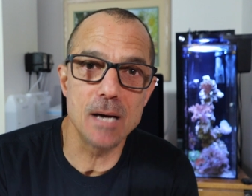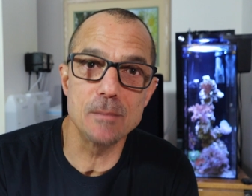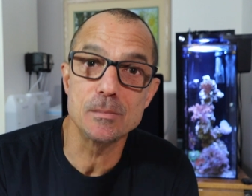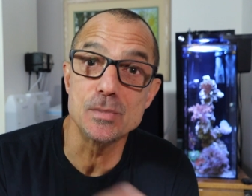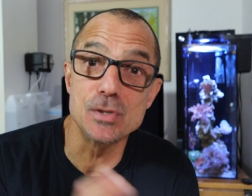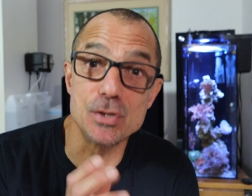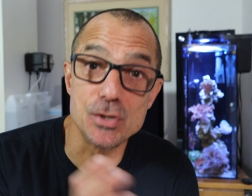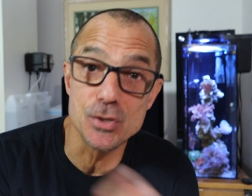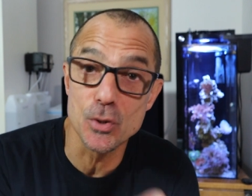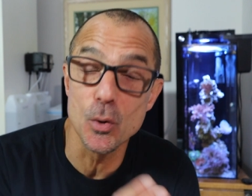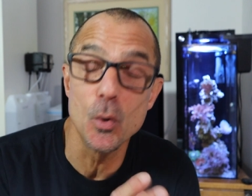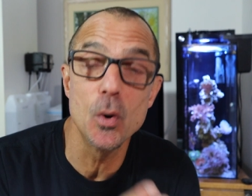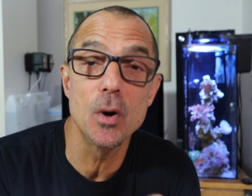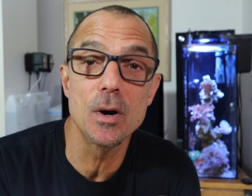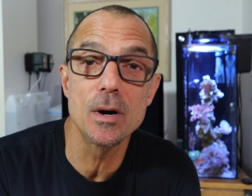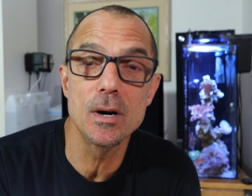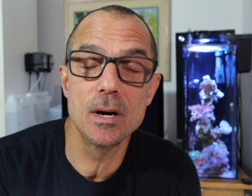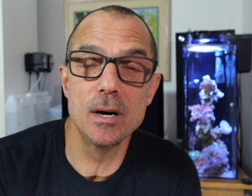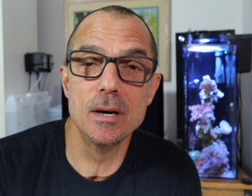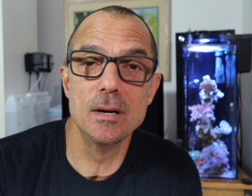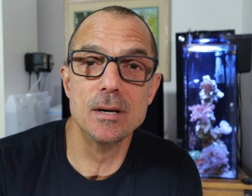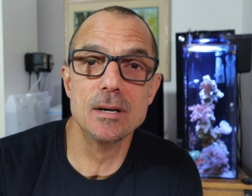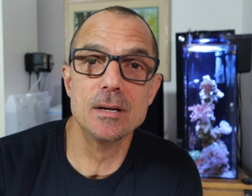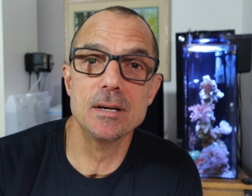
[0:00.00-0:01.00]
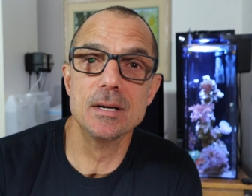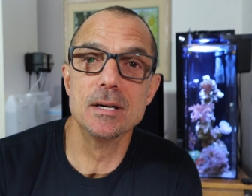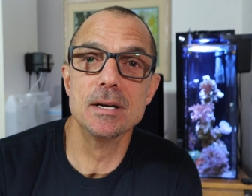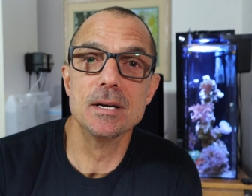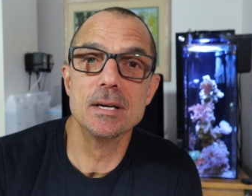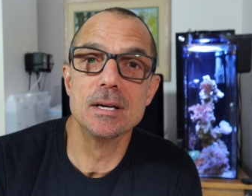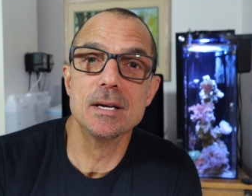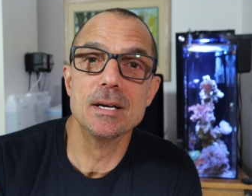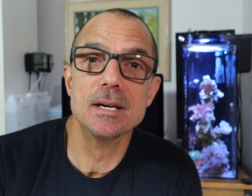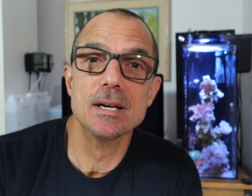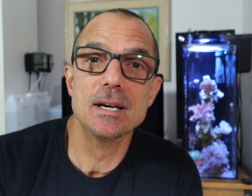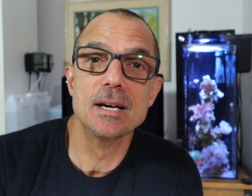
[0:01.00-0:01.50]
I'm sure.
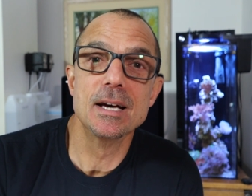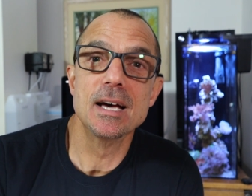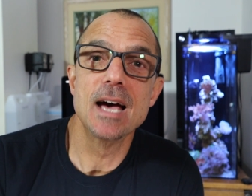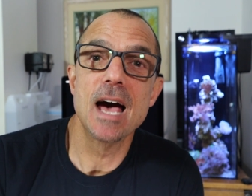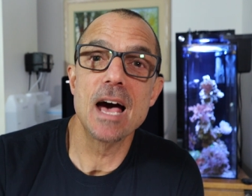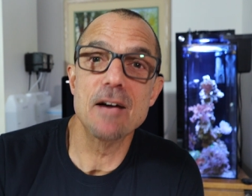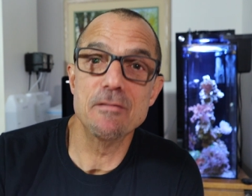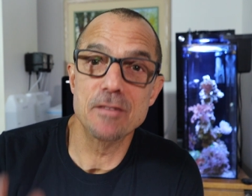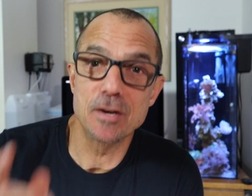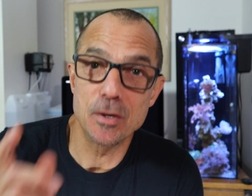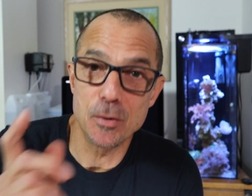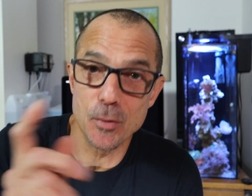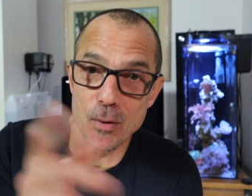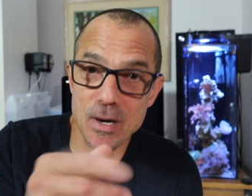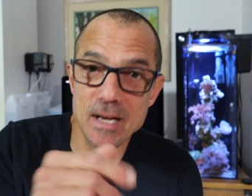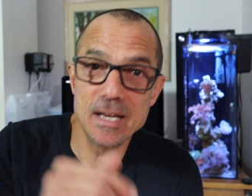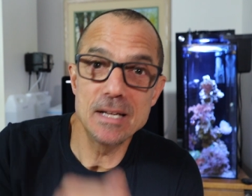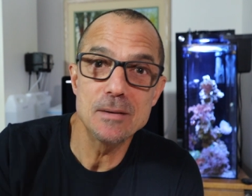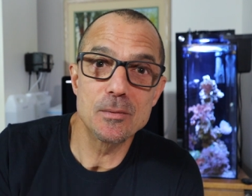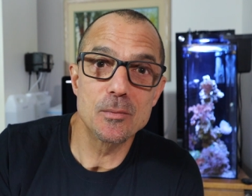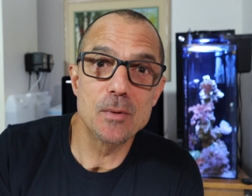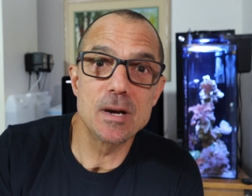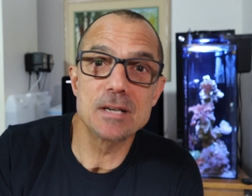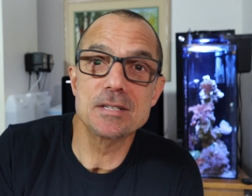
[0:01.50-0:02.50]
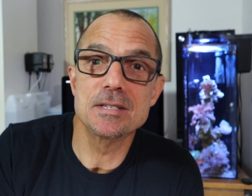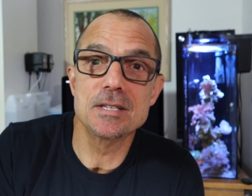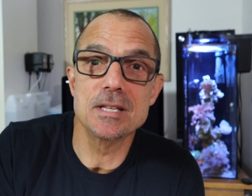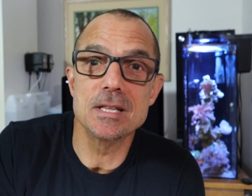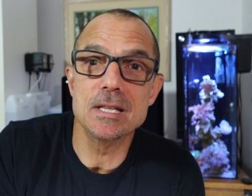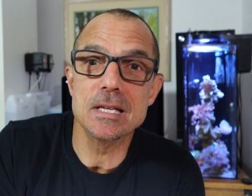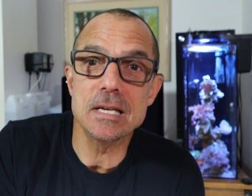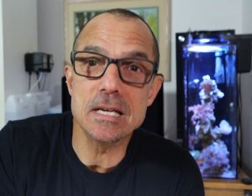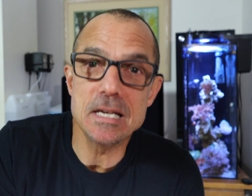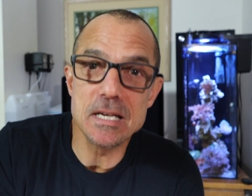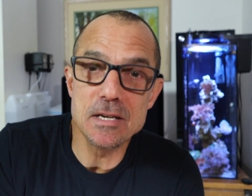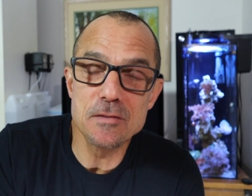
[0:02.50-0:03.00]
Have a great rest of
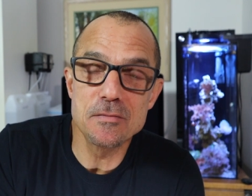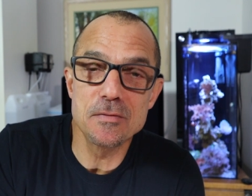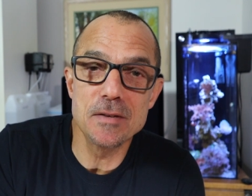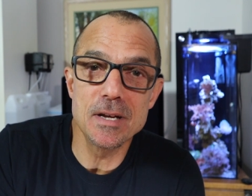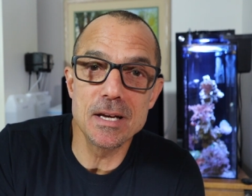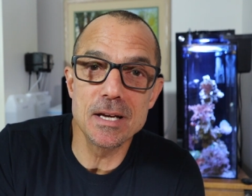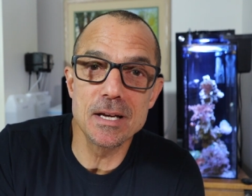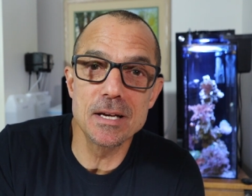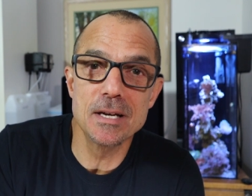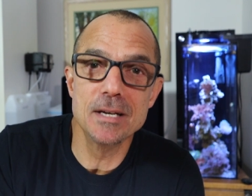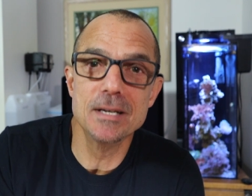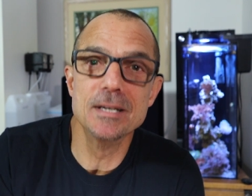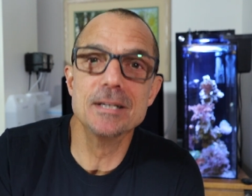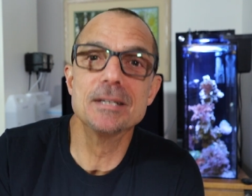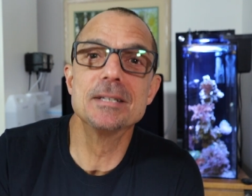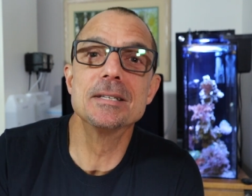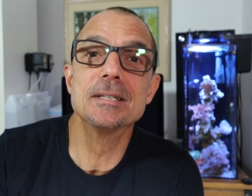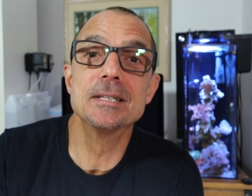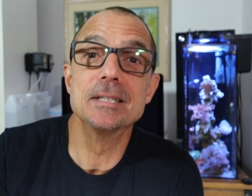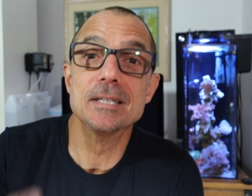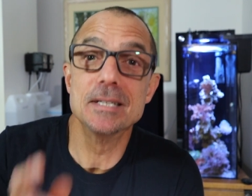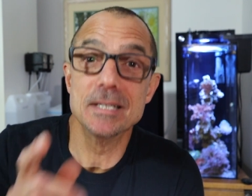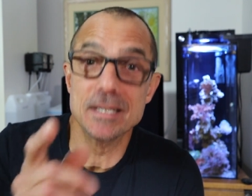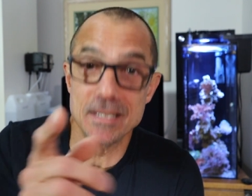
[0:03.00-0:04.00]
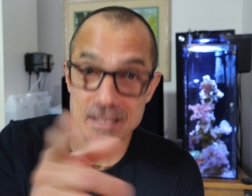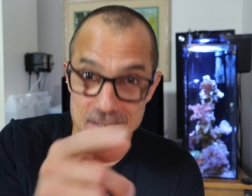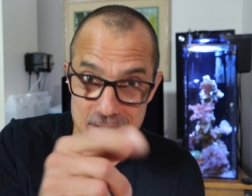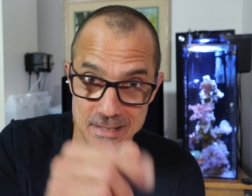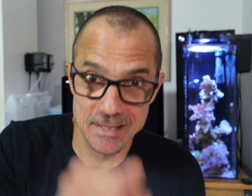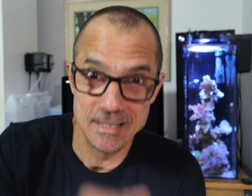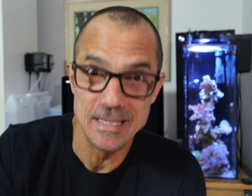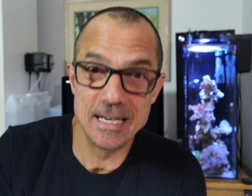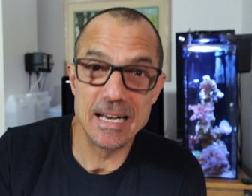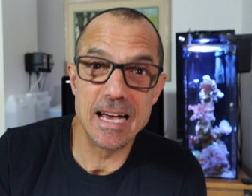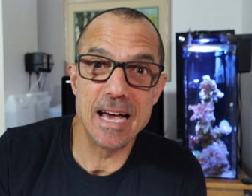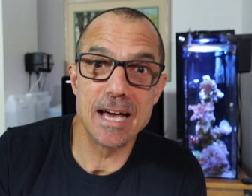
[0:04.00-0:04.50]
the evening,
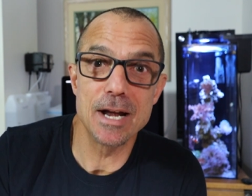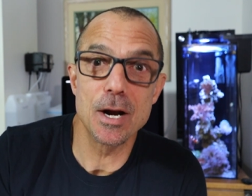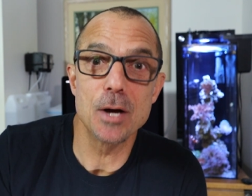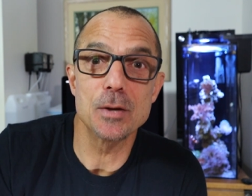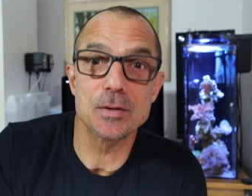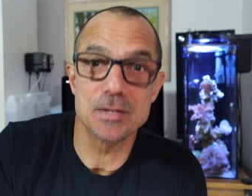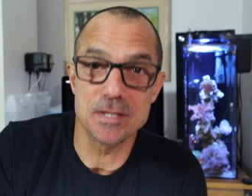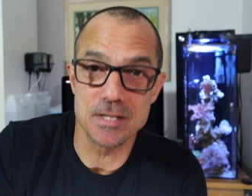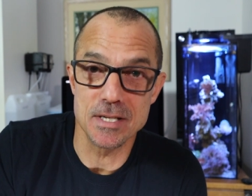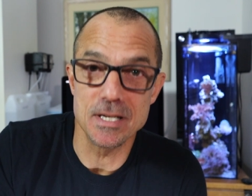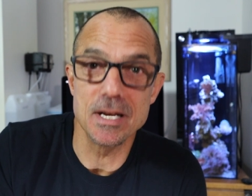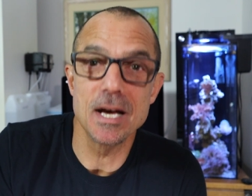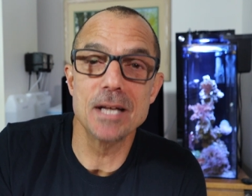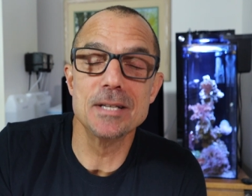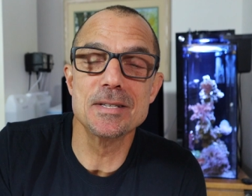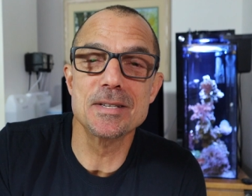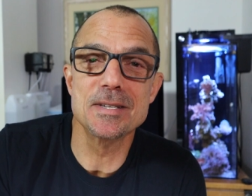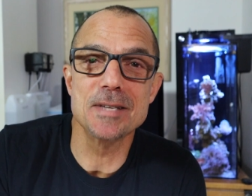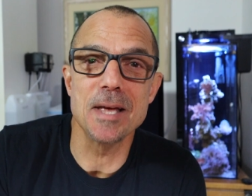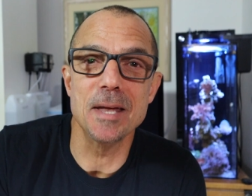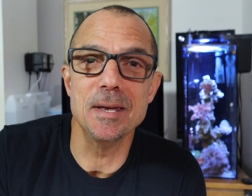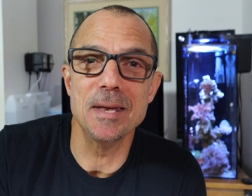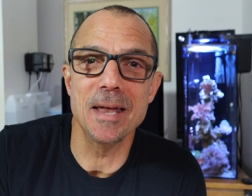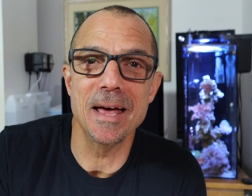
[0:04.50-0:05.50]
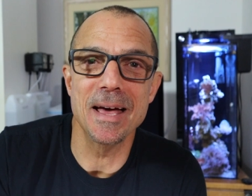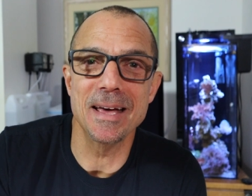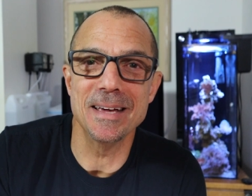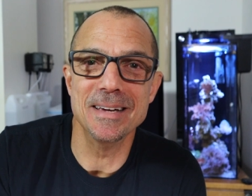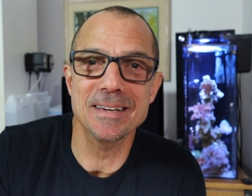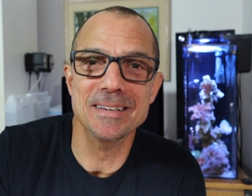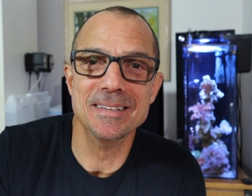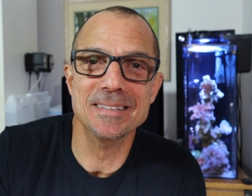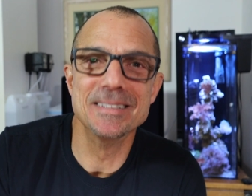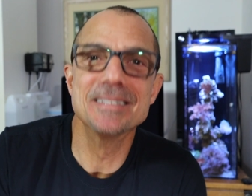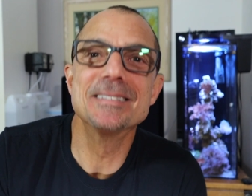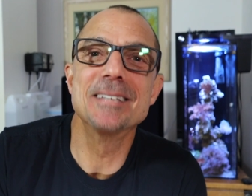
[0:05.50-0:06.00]
and I'll see you on Sunday.
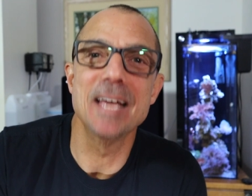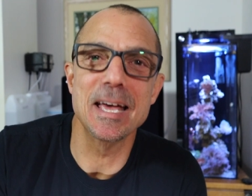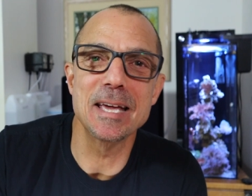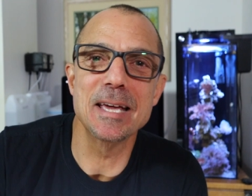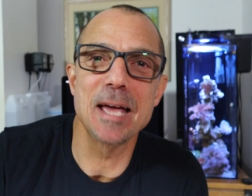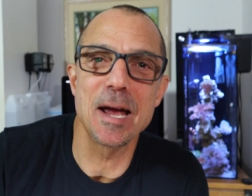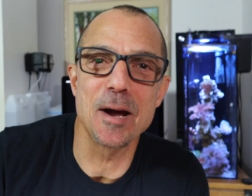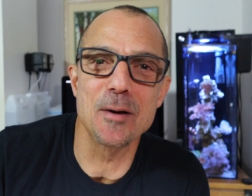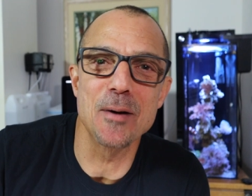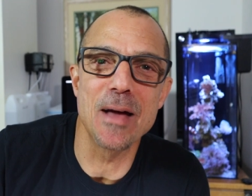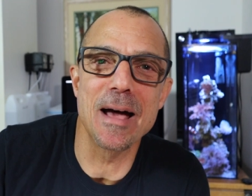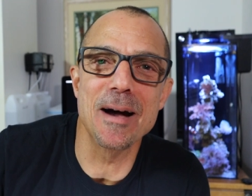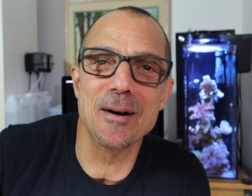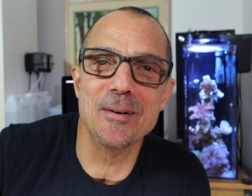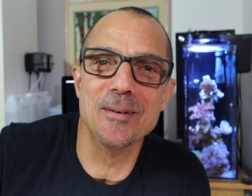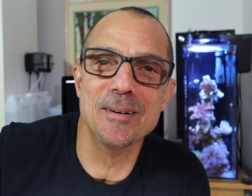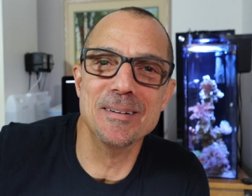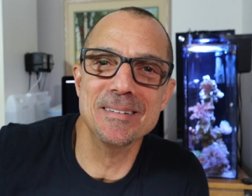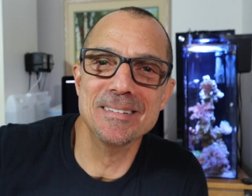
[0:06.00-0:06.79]
Take care now.